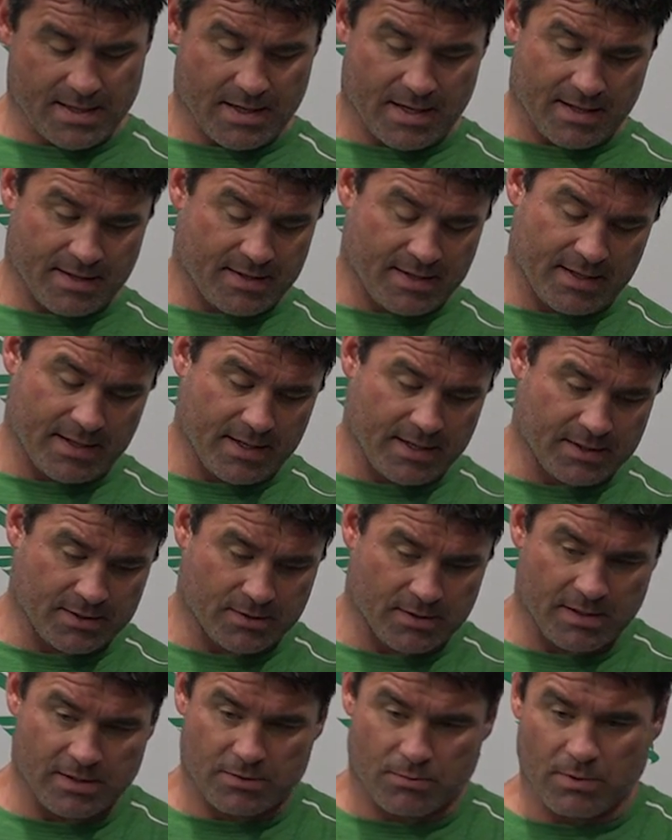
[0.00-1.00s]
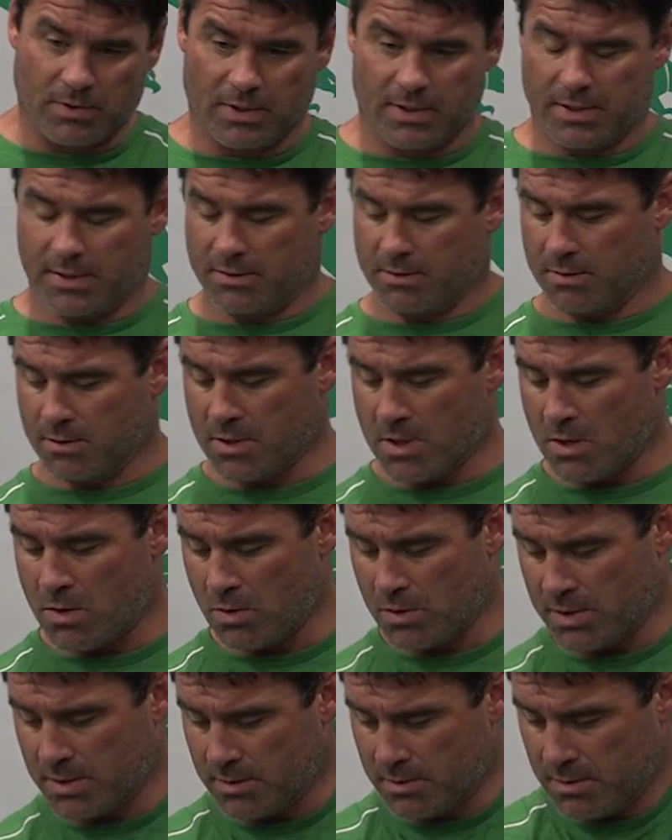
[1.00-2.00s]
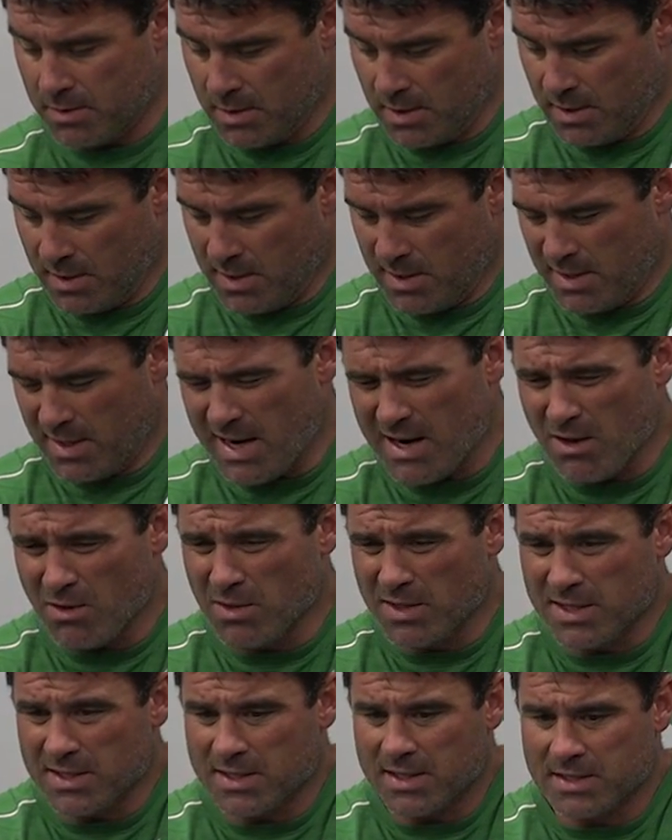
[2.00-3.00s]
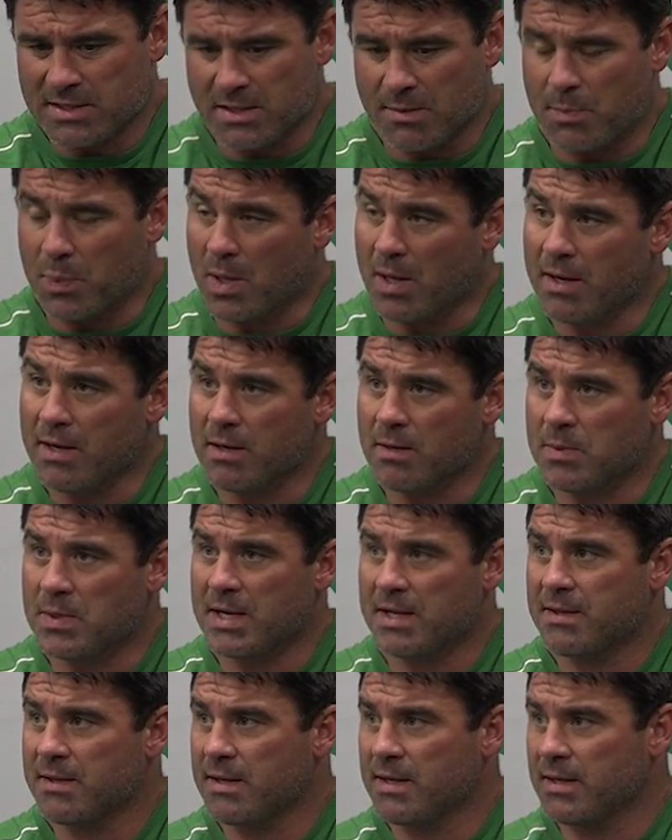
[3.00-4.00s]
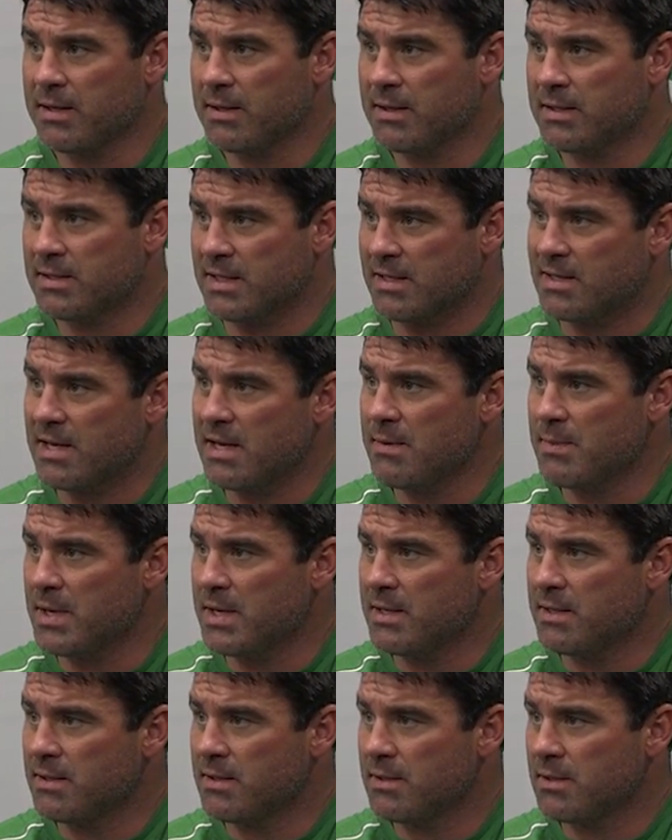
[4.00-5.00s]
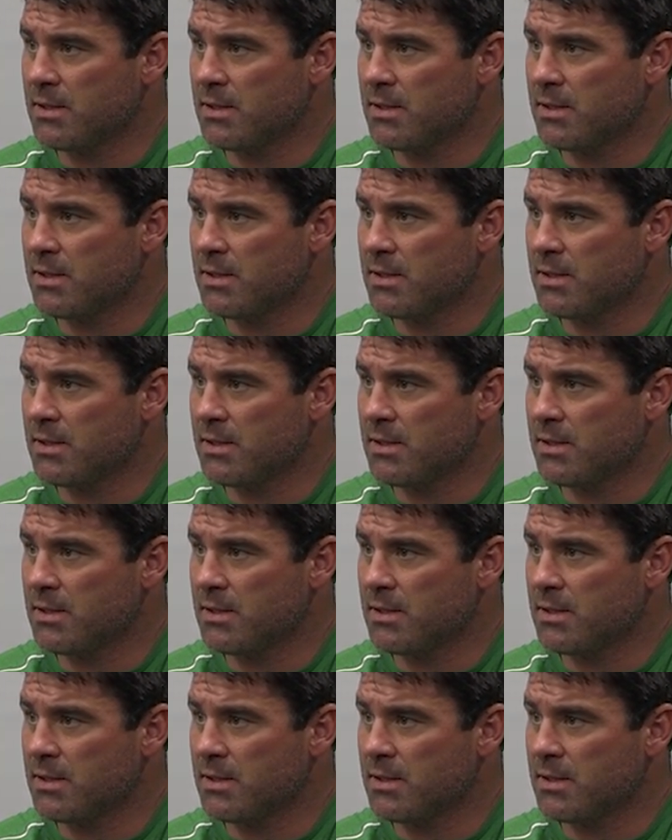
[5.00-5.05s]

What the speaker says: I think he's really grown, and not only as a player, but I think as a teammate,